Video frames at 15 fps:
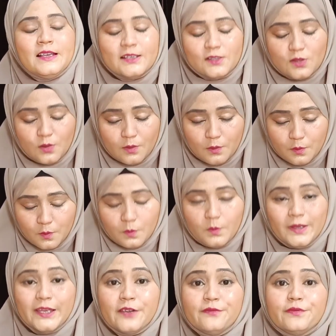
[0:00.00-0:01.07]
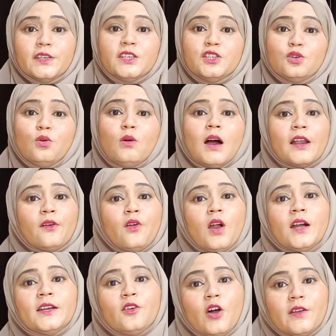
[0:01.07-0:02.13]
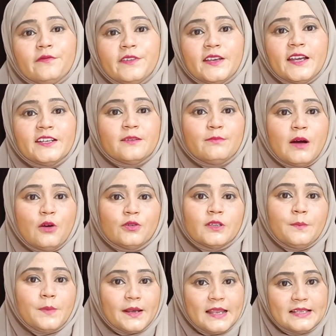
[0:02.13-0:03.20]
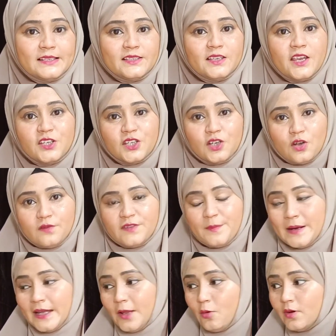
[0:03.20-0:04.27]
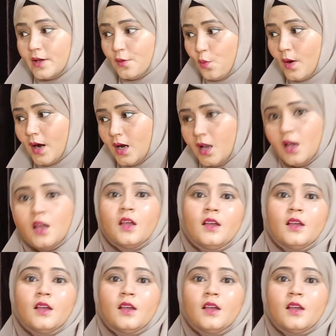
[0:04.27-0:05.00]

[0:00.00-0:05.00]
So if you are not confident about the pronunciation of a particular word,